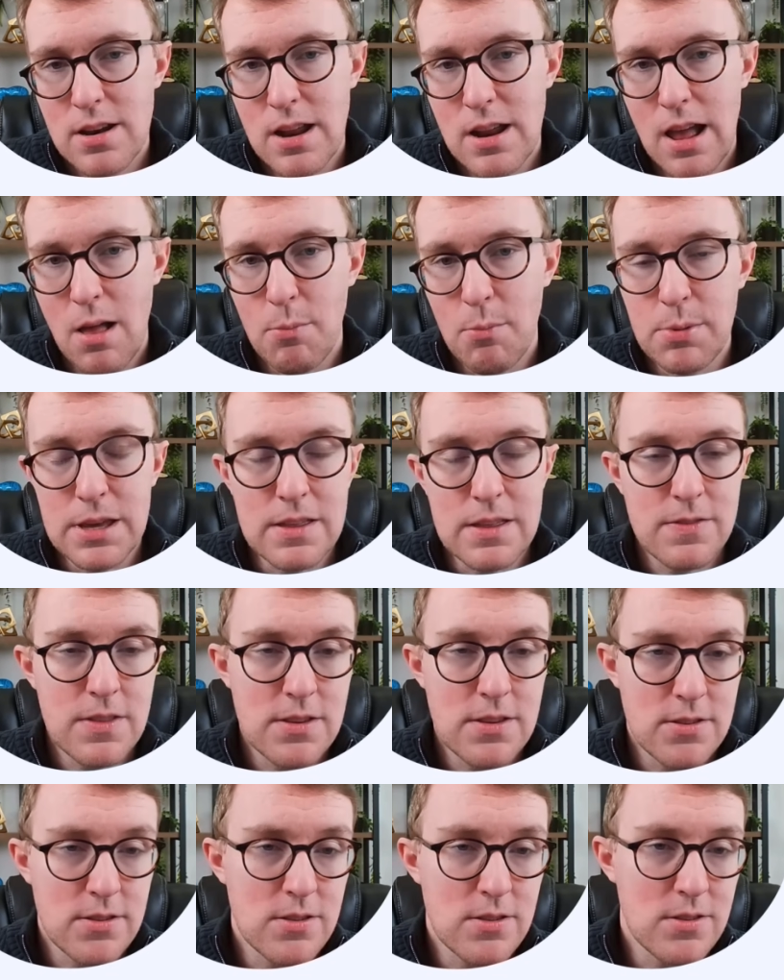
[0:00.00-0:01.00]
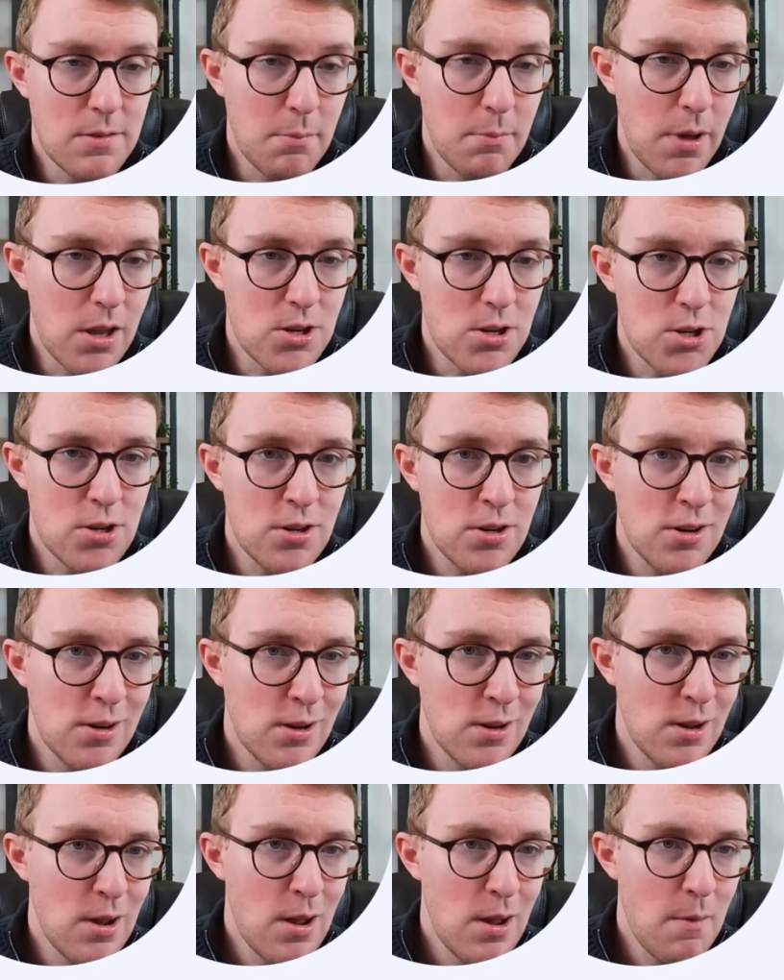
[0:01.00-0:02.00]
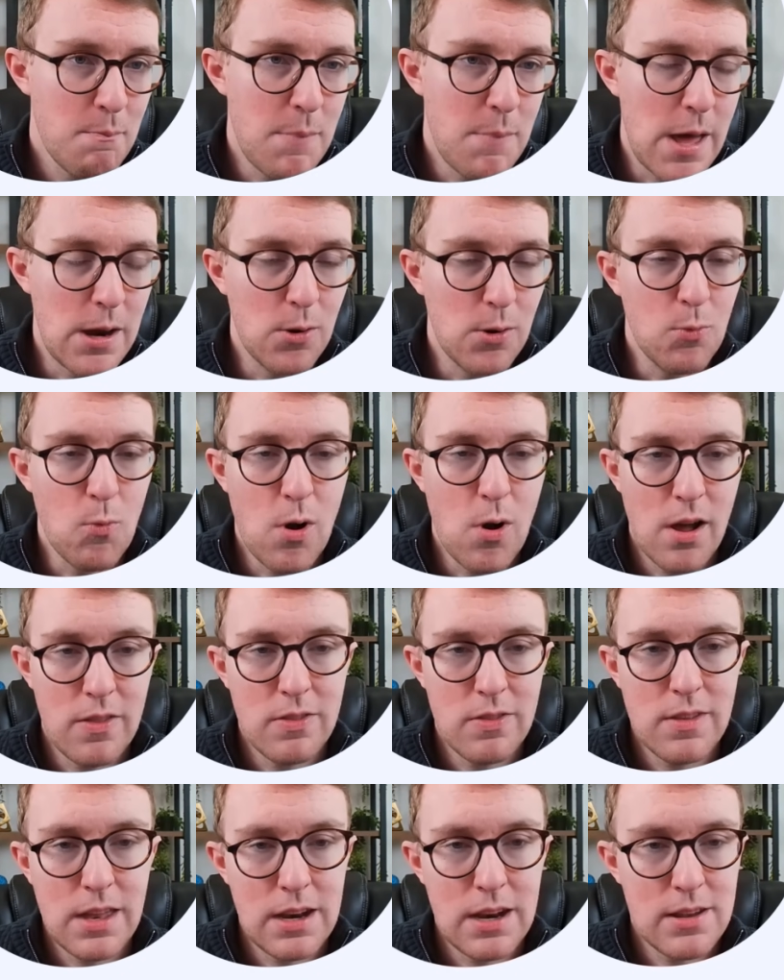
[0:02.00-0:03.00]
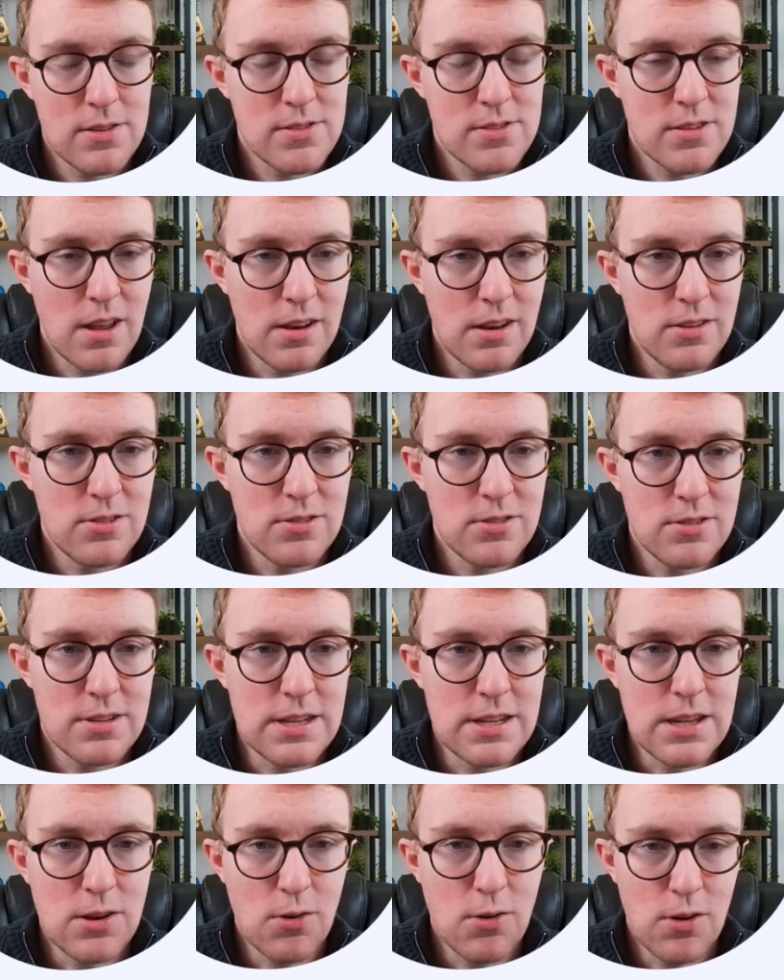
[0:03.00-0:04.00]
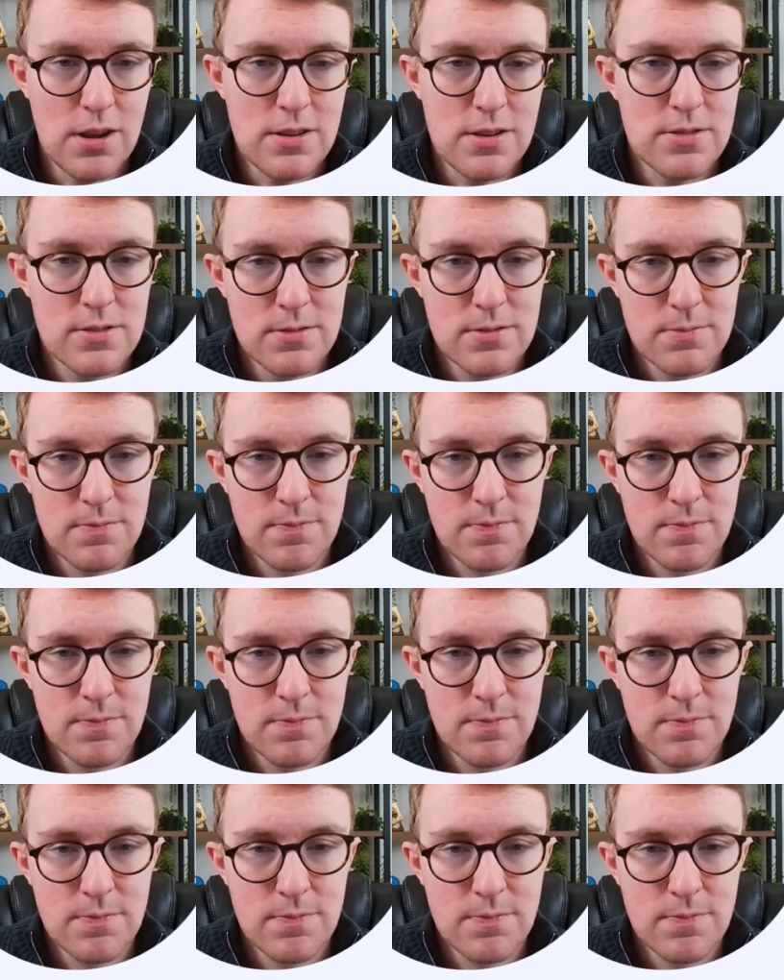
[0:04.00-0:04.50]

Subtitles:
albeit this is a much better one than a sudden decrease.